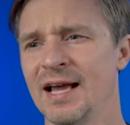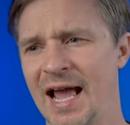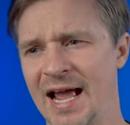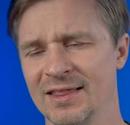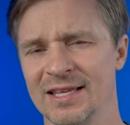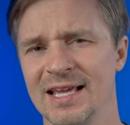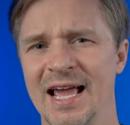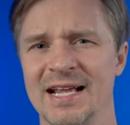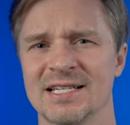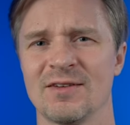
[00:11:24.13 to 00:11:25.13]
And the
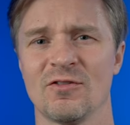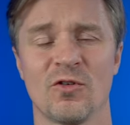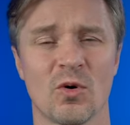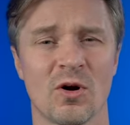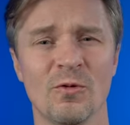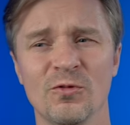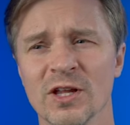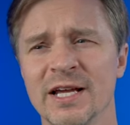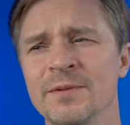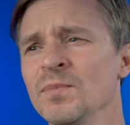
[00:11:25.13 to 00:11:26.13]
A7 IV,
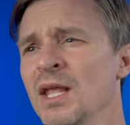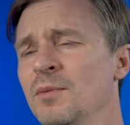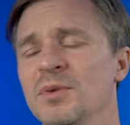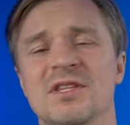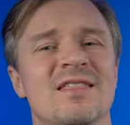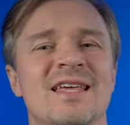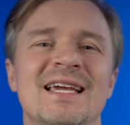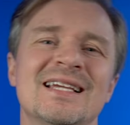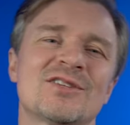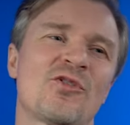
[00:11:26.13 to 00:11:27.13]
hopefully. But the thing
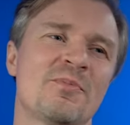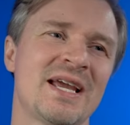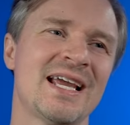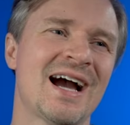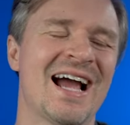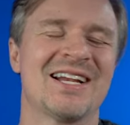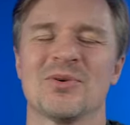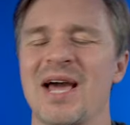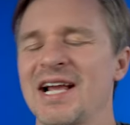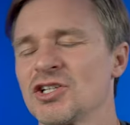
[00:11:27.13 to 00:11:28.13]
is, for me, I
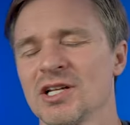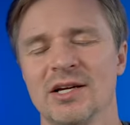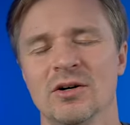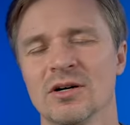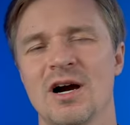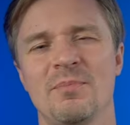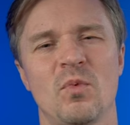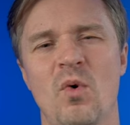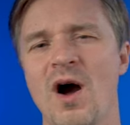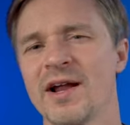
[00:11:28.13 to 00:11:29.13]
don't actually hook up
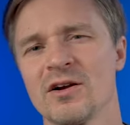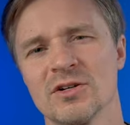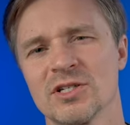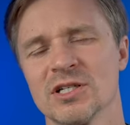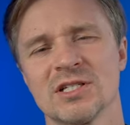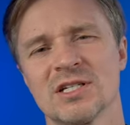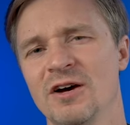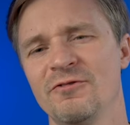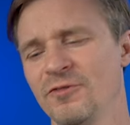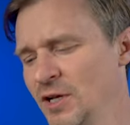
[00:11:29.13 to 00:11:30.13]
wires and
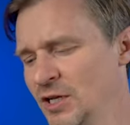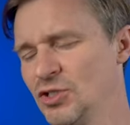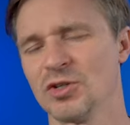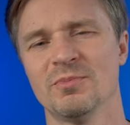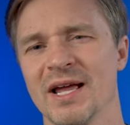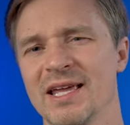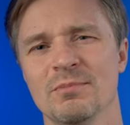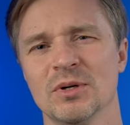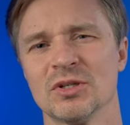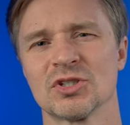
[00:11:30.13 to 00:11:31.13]
stuff to my
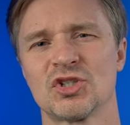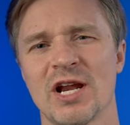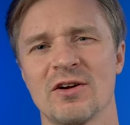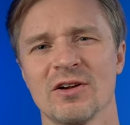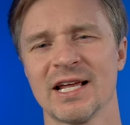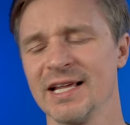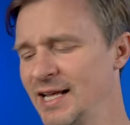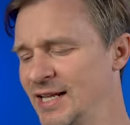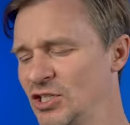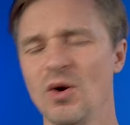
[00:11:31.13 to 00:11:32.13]
gimbals
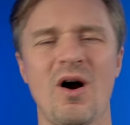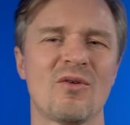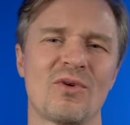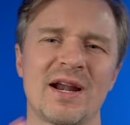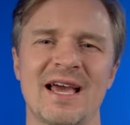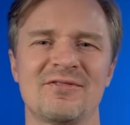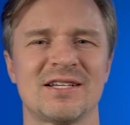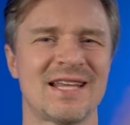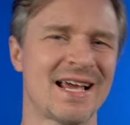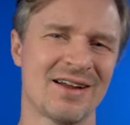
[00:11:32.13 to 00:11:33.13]
generally. You already have to
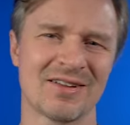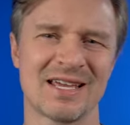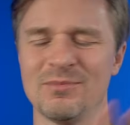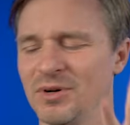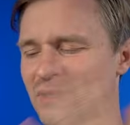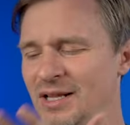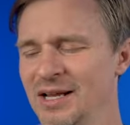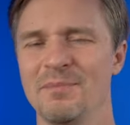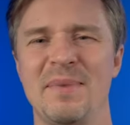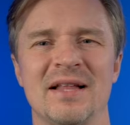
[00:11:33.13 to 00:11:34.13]
take out a gimbal,
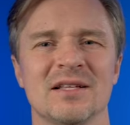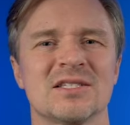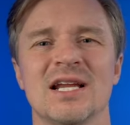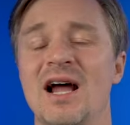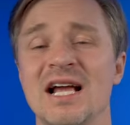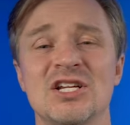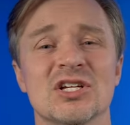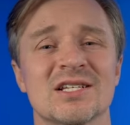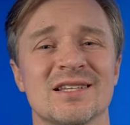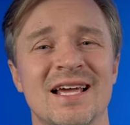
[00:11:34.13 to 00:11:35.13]
balance it. I
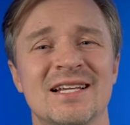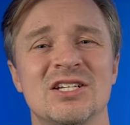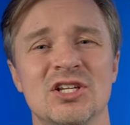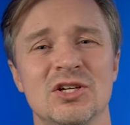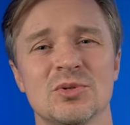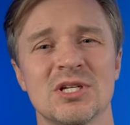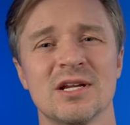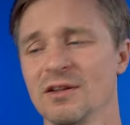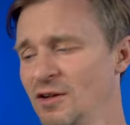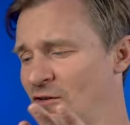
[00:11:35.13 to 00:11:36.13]
just like to use
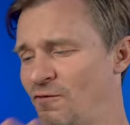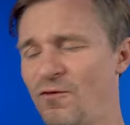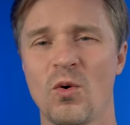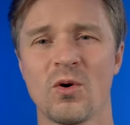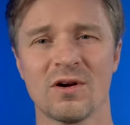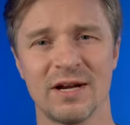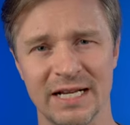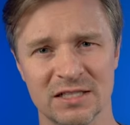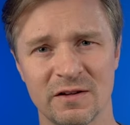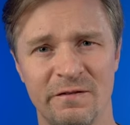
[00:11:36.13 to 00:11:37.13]
it for
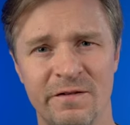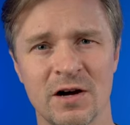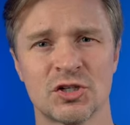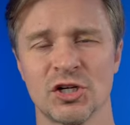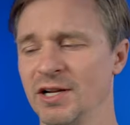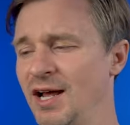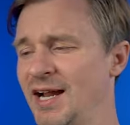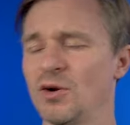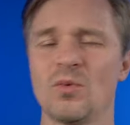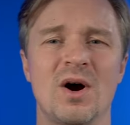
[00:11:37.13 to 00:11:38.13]
its function. I
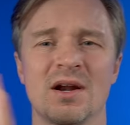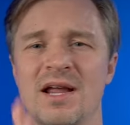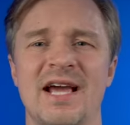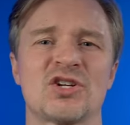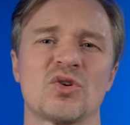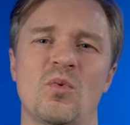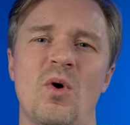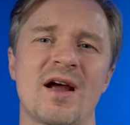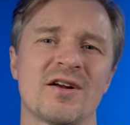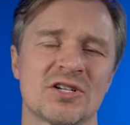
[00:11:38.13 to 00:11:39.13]
don't want extra
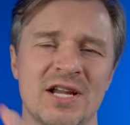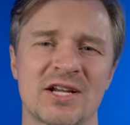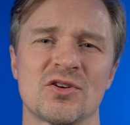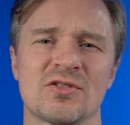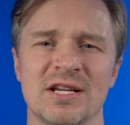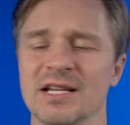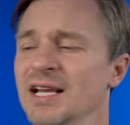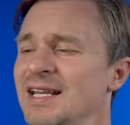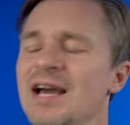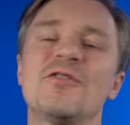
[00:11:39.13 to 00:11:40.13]
wires and extra thing.
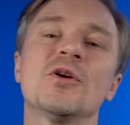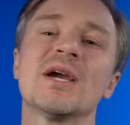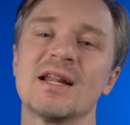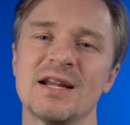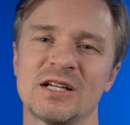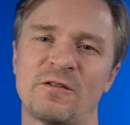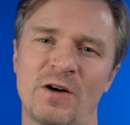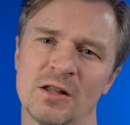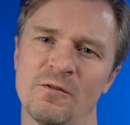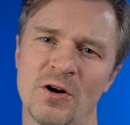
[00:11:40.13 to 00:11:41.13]
Now, if you get a nice
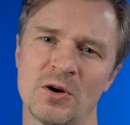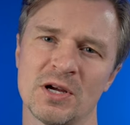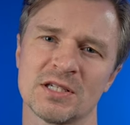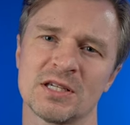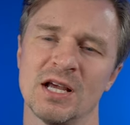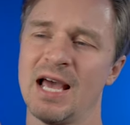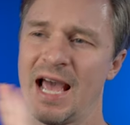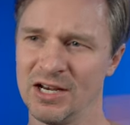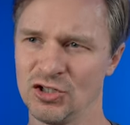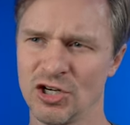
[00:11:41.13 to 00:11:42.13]
follow focus
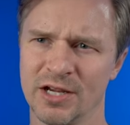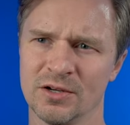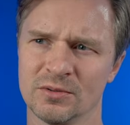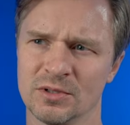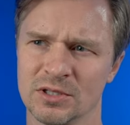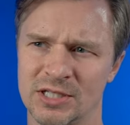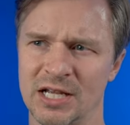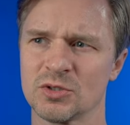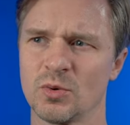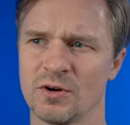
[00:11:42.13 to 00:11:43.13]
and Zhiyun
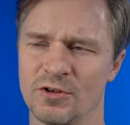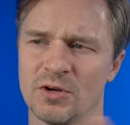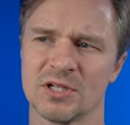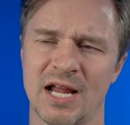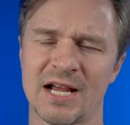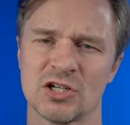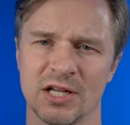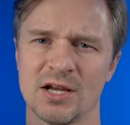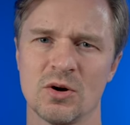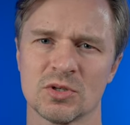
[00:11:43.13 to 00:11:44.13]
sells one of those and
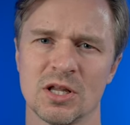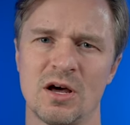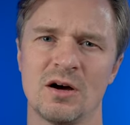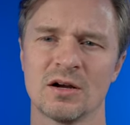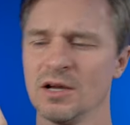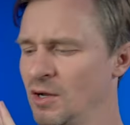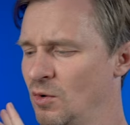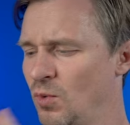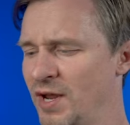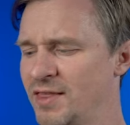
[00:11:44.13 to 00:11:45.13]
actually goes along
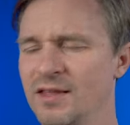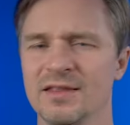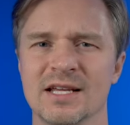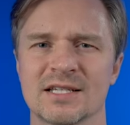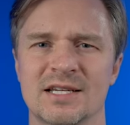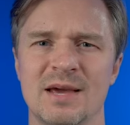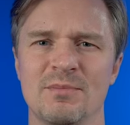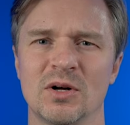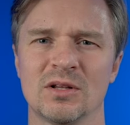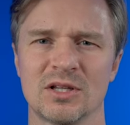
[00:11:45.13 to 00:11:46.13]
with this
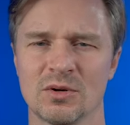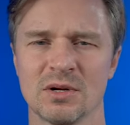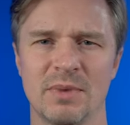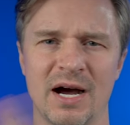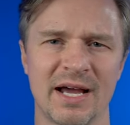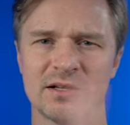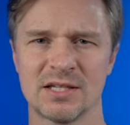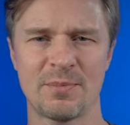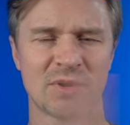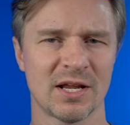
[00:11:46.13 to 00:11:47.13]
gimbal, you can buy it
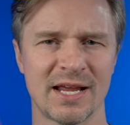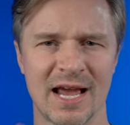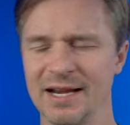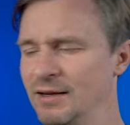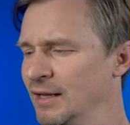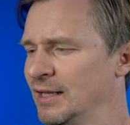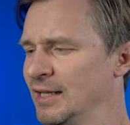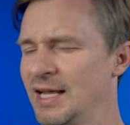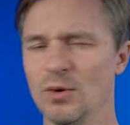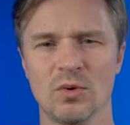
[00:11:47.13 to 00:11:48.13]
separately and
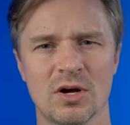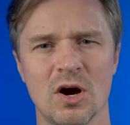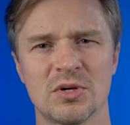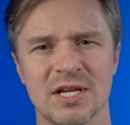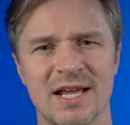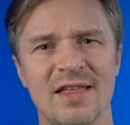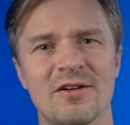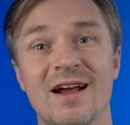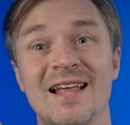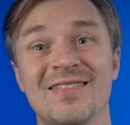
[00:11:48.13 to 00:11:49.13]
it will go
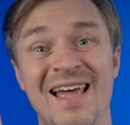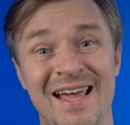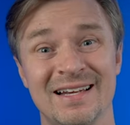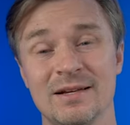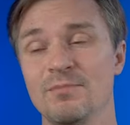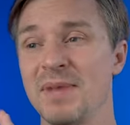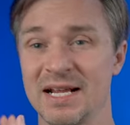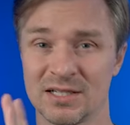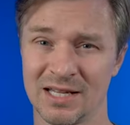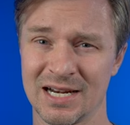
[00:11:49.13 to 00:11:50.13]
together, and that
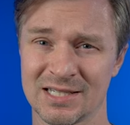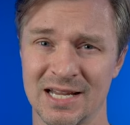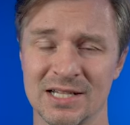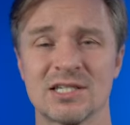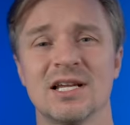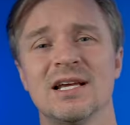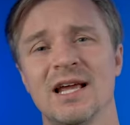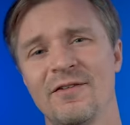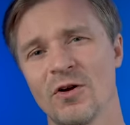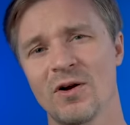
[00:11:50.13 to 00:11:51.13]
makes a lot of sense
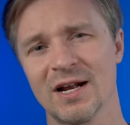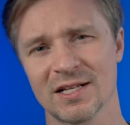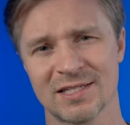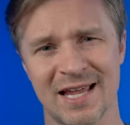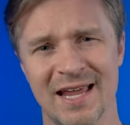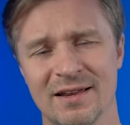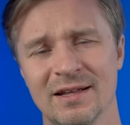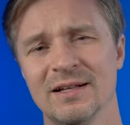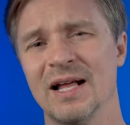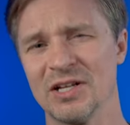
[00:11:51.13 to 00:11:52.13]
if you're on a set
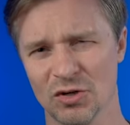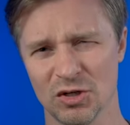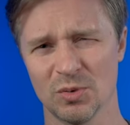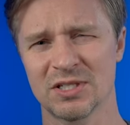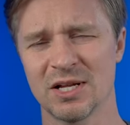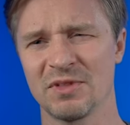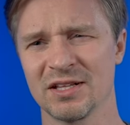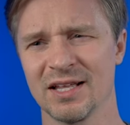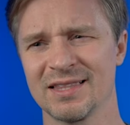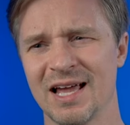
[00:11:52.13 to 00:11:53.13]
and you're doing something
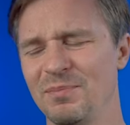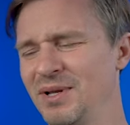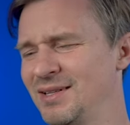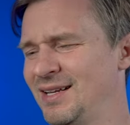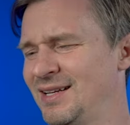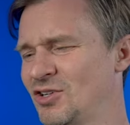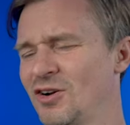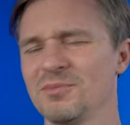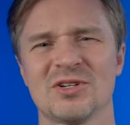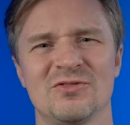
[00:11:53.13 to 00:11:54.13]
like that. But in
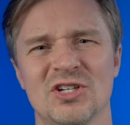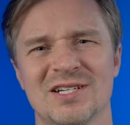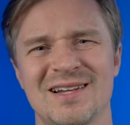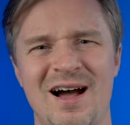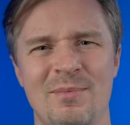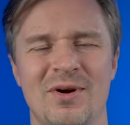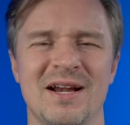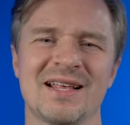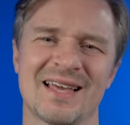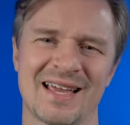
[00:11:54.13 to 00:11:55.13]
terms of just
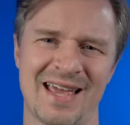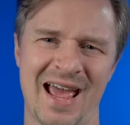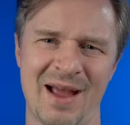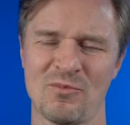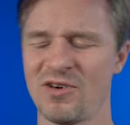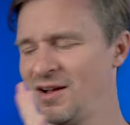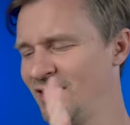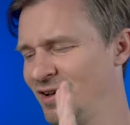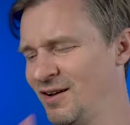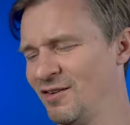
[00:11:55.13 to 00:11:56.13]
operating the camera
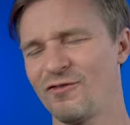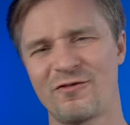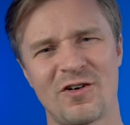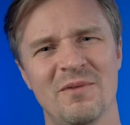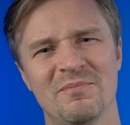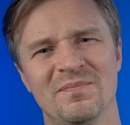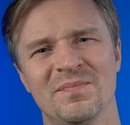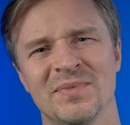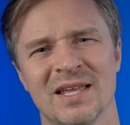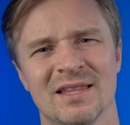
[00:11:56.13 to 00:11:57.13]
from
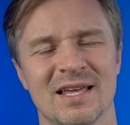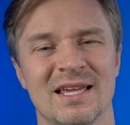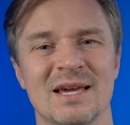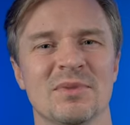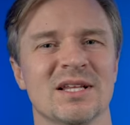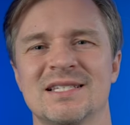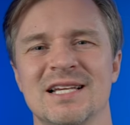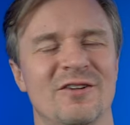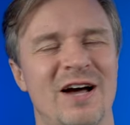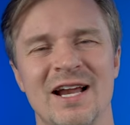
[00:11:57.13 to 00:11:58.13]
the gimbal
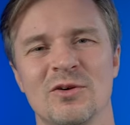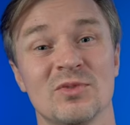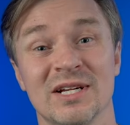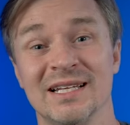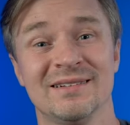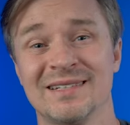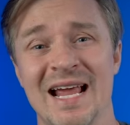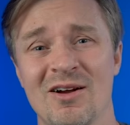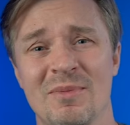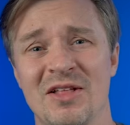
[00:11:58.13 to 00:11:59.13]
itself, I don't really
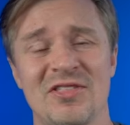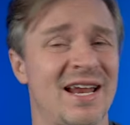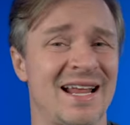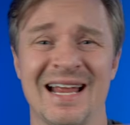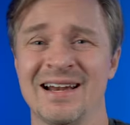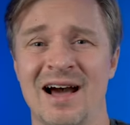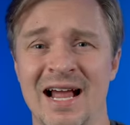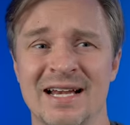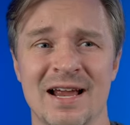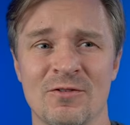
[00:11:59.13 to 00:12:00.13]
care about that, and
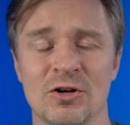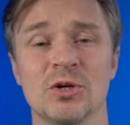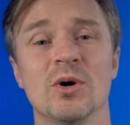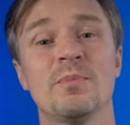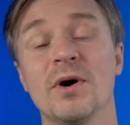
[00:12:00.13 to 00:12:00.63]
I never do it.